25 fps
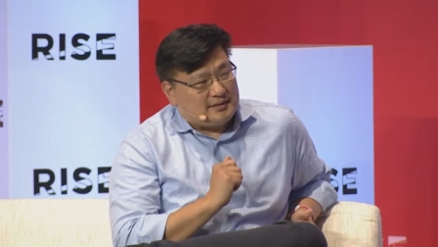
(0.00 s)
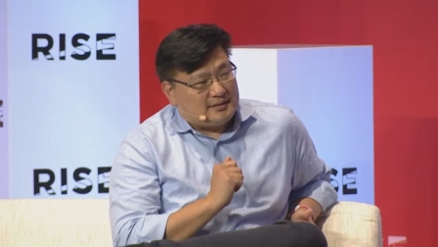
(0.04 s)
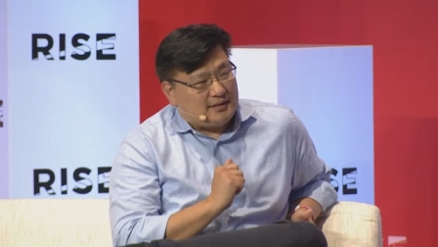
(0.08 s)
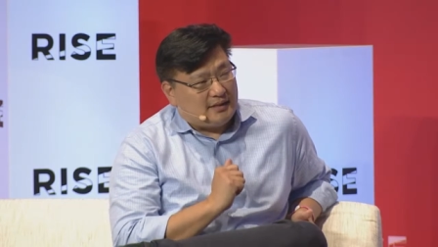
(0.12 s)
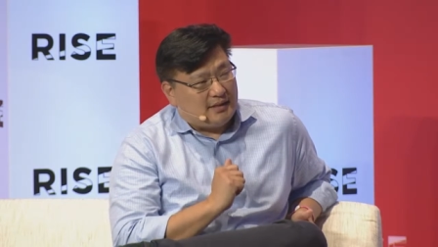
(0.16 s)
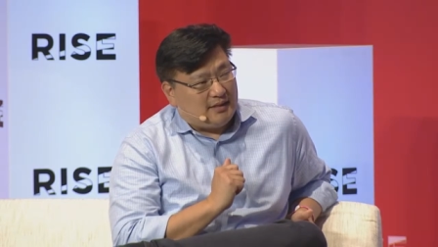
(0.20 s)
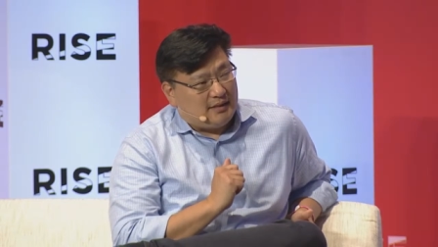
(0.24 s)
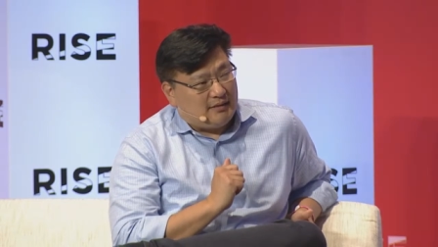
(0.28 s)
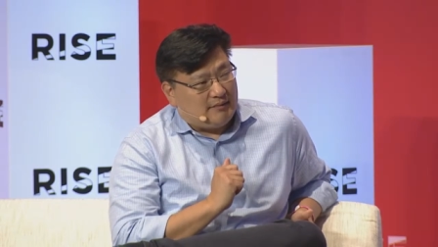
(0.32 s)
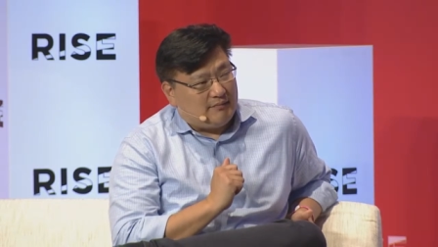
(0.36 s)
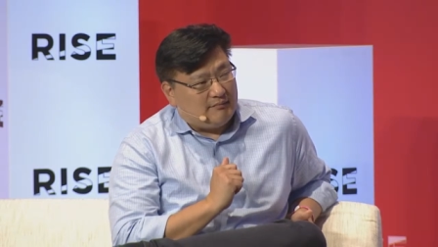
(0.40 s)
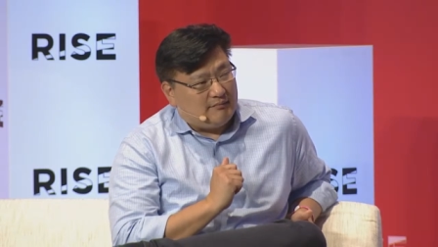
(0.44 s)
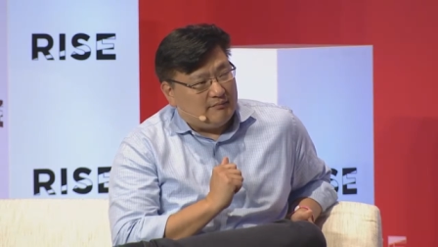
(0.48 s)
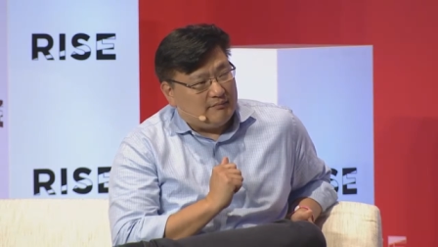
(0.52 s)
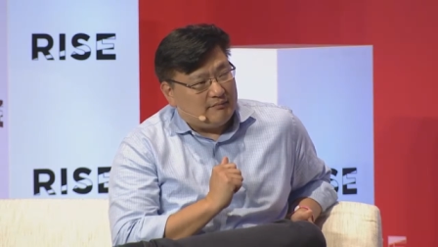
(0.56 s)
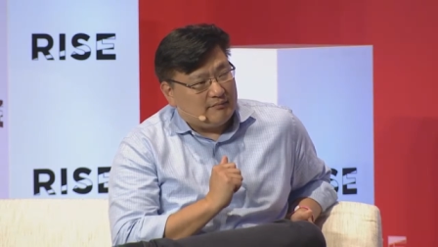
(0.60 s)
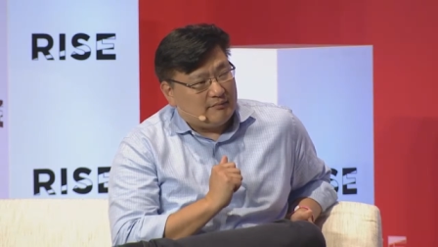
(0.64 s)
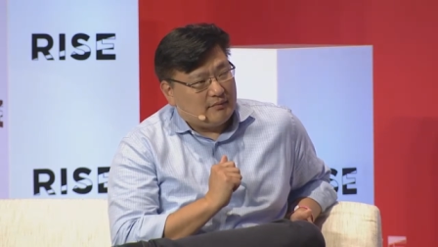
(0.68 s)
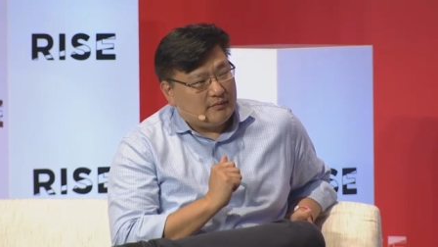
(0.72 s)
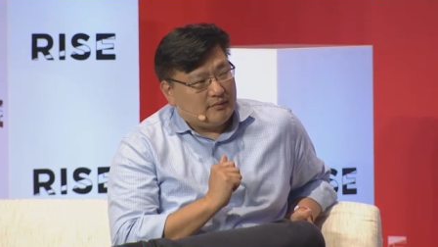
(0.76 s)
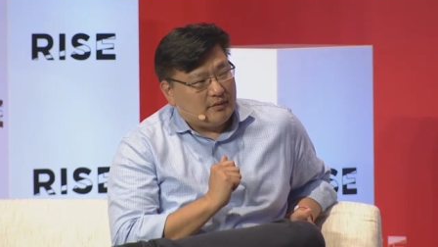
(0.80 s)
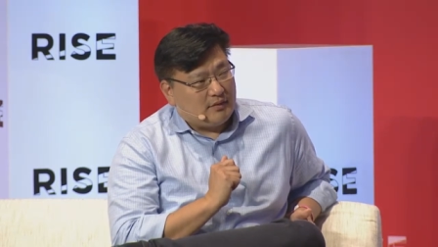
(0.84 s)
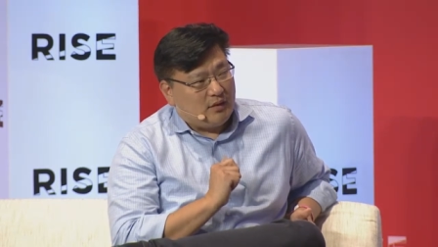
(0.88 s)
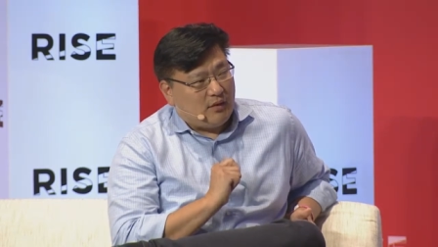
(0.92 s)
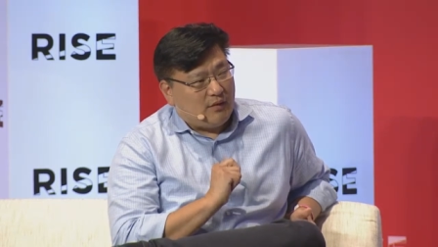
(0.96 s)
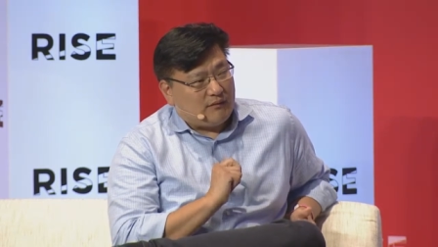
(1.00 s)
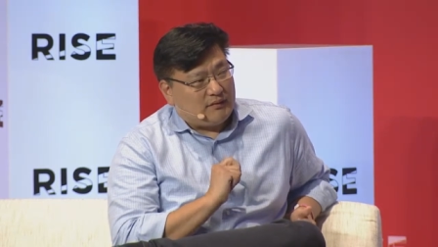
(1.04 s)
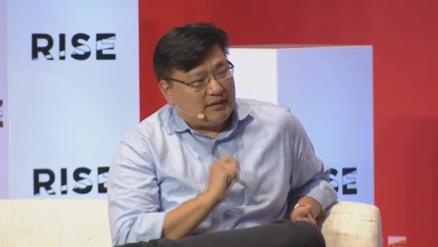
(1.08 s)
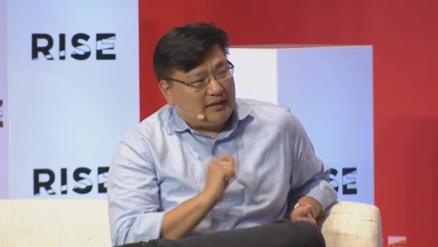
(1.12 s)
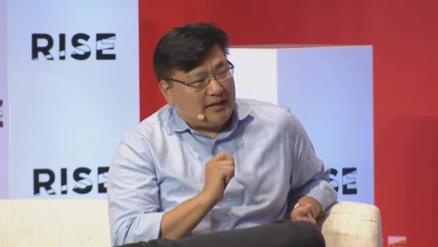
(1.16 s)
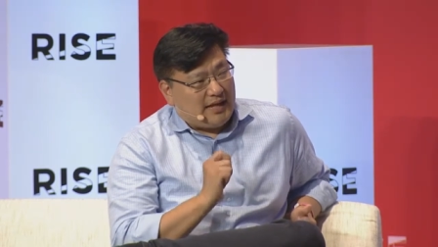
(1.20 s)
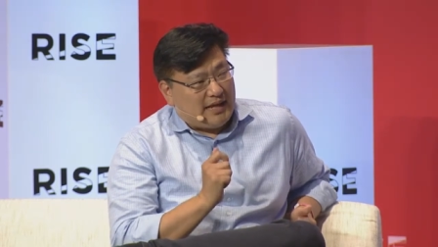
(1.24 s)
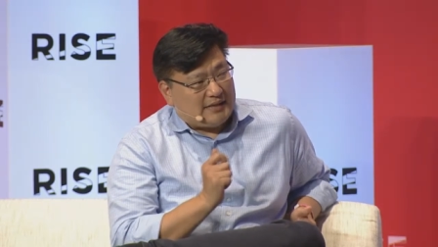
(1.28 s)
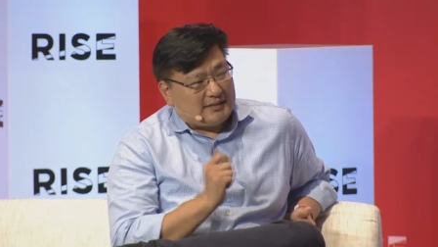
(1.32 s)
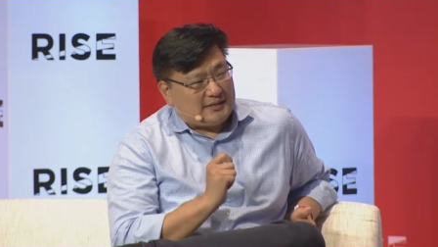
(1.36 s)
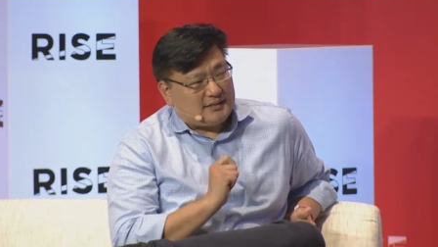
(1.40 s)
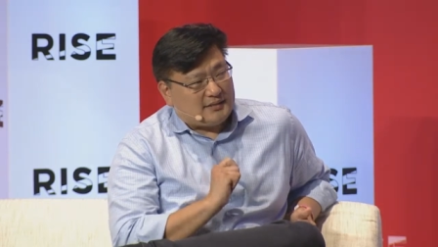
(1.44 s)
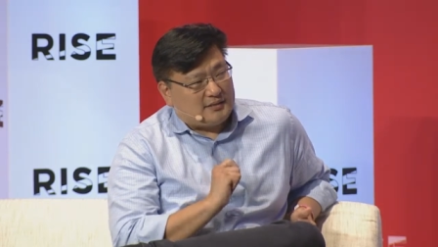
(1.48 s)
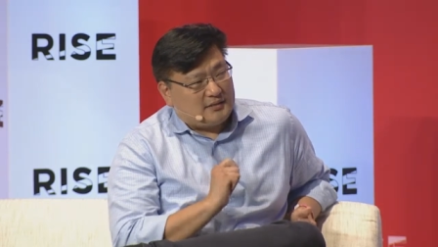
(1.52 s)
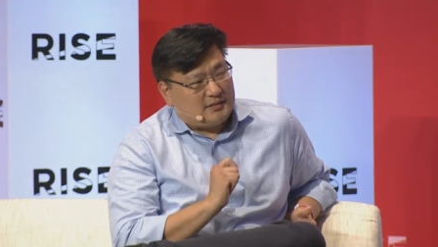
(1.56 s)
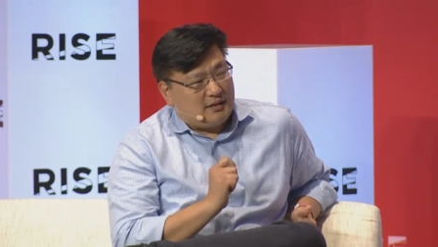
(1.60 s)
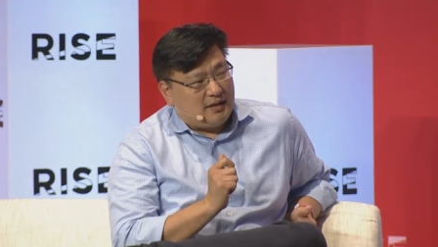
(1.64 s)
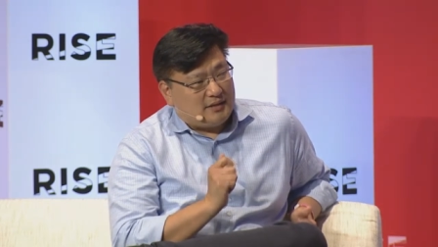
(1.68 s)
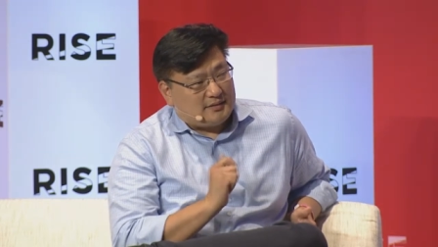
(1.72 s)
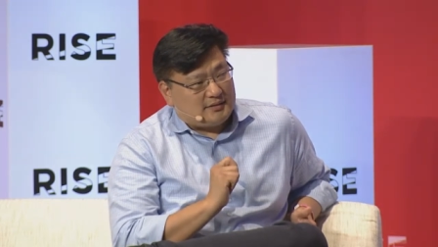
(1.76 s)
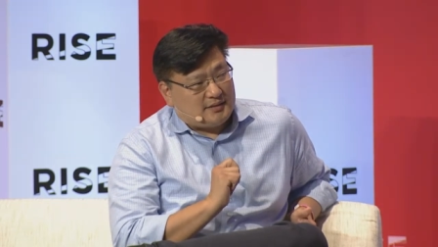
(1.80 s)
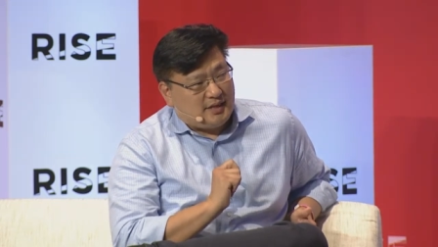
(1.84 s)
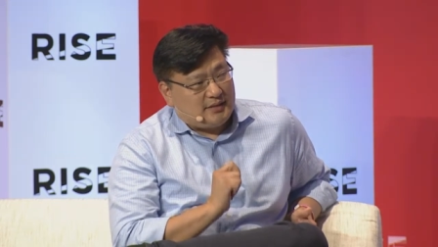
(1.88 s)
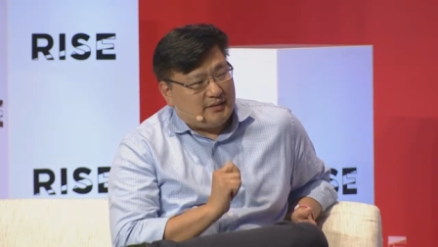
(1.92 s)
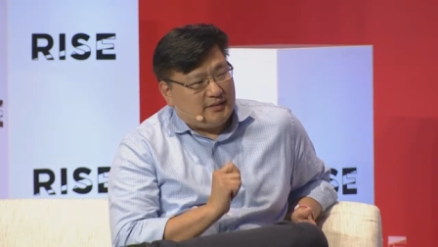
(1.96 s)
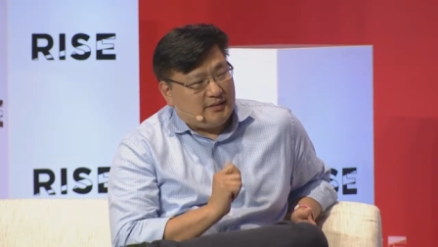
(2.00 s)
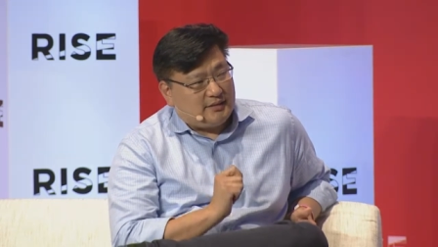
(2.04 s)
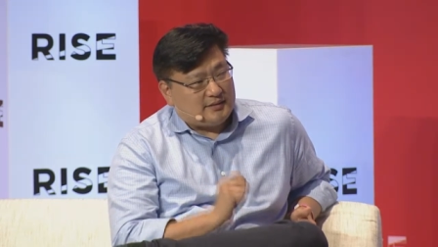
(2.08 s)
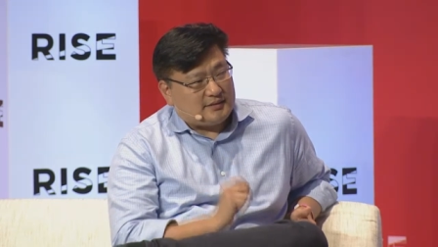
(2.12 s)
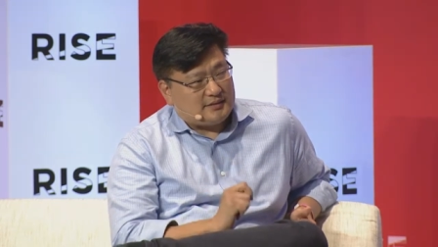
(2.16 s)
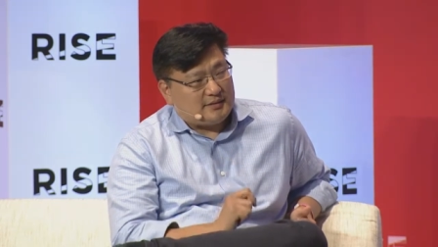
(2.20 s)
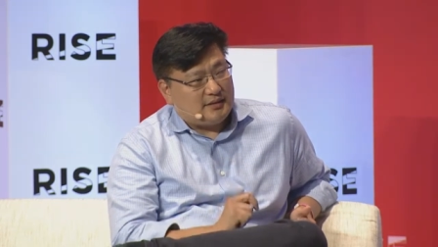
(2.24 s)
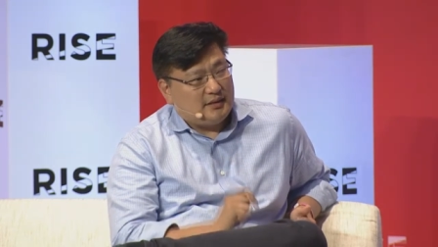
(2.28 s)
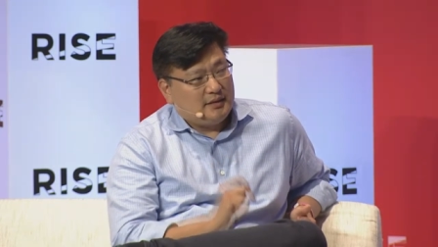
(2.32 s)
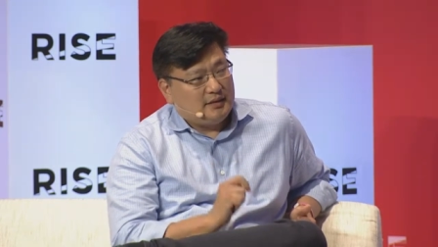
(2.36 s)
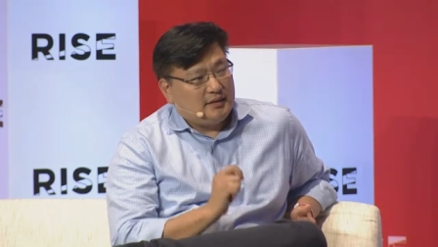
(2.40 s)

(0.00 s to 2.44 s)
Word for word: um, over the last uh, 10 years.